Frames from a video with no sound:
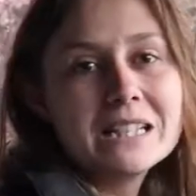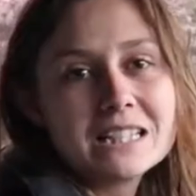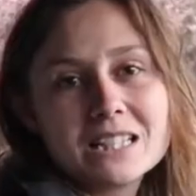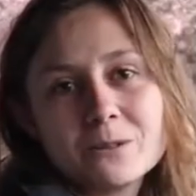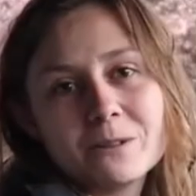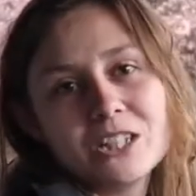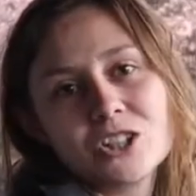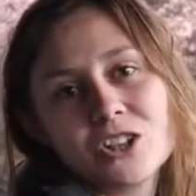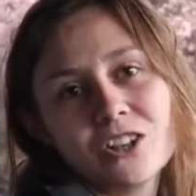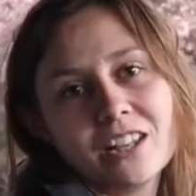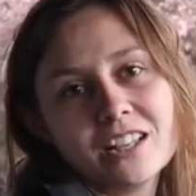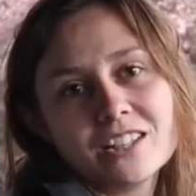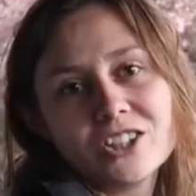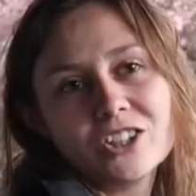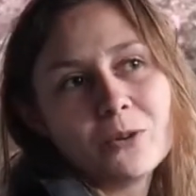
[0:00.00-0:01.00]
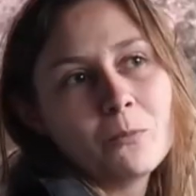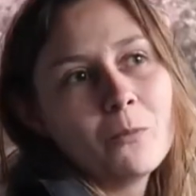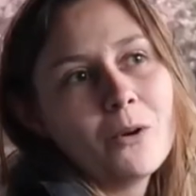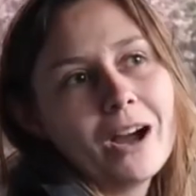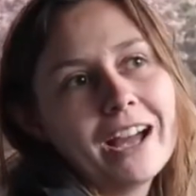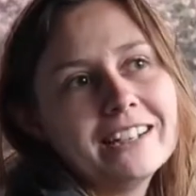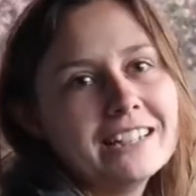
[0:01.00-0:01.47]
into each other
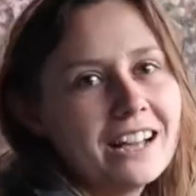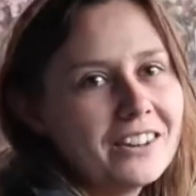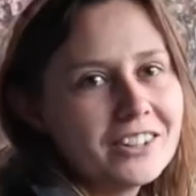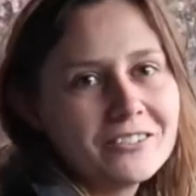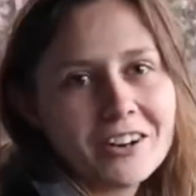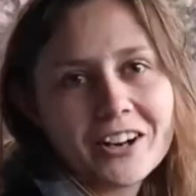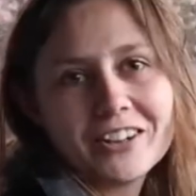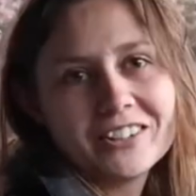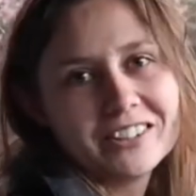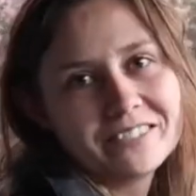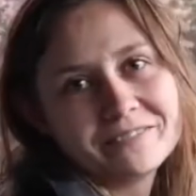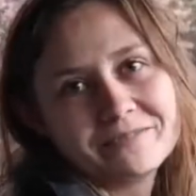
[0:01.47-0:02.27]
somewhere down the road.